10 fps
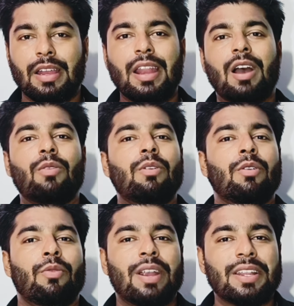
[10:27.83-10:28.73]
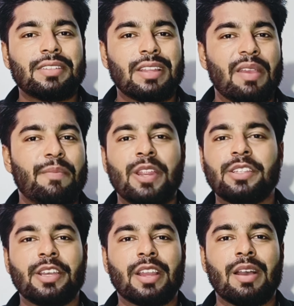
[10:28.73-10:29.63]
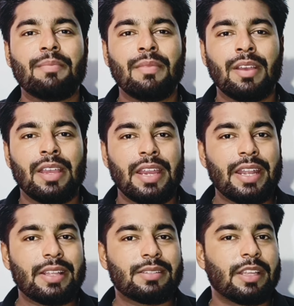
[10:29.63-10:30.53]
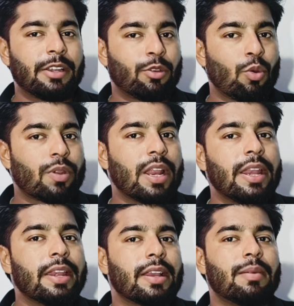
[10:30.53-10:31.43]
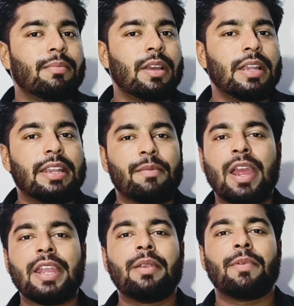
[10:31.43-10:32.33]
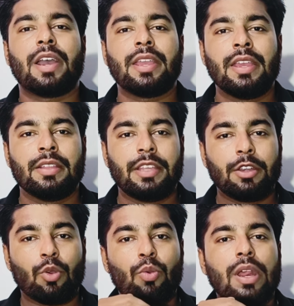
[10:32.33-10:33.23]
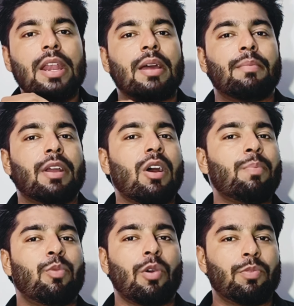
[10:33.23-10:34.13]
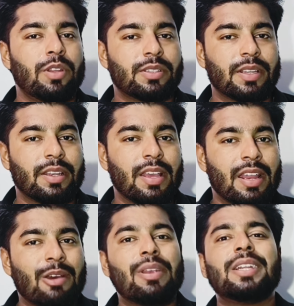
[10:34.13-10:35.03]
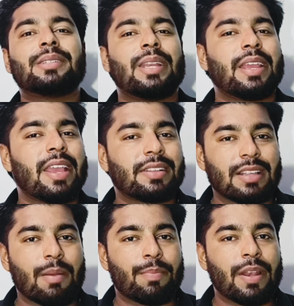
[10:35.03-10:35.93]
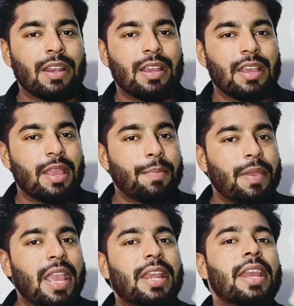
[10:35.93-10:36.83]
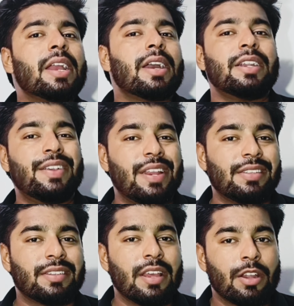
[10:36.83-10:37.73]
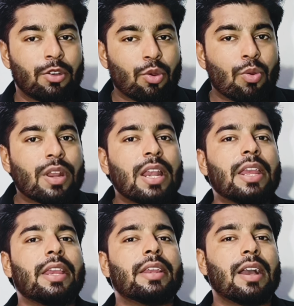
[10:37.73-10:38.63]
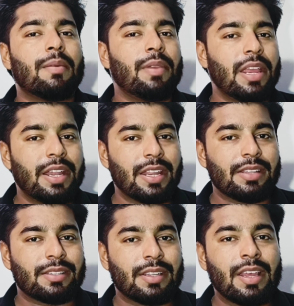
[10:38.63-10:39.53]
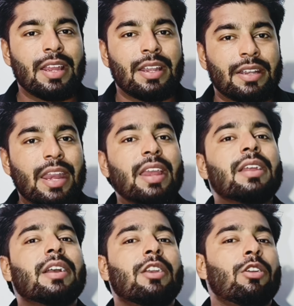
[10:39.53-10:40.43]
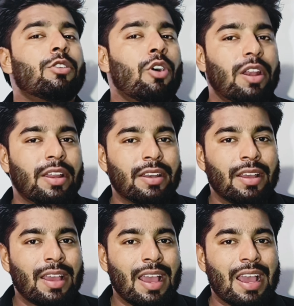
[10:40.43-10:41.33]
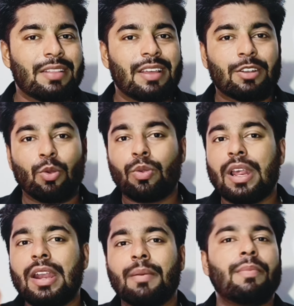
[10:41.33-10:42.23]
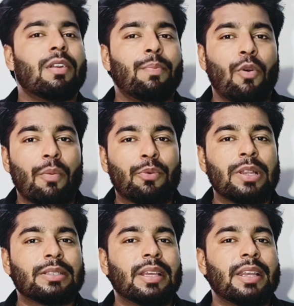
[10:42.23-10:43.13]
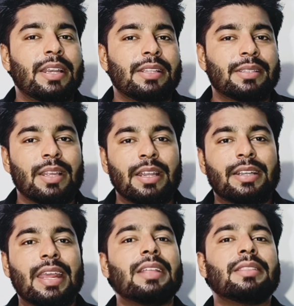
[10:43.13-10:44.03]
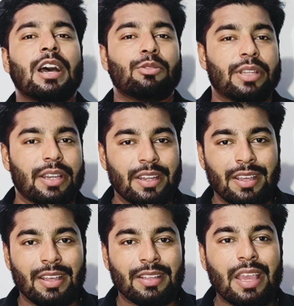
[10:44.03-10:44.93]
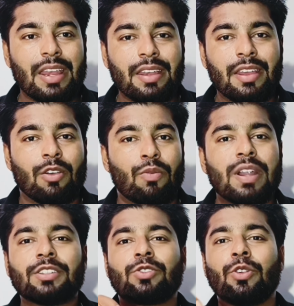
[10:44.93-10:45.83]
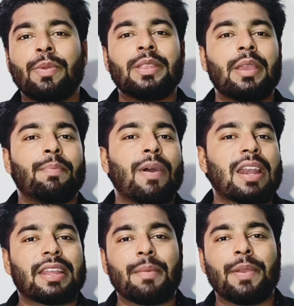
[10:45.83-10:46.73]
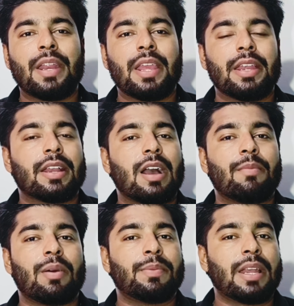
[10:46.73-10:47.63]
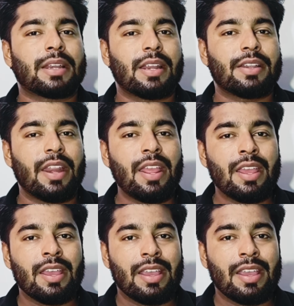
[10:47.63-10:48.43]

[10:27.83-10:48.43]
Now, what is average income? It is the total income divided by the total number of population. Now, let's take example. If any country's total income it is 10 crore dollar and the total number of population it is 10,000, then what should be the per capita income of that country?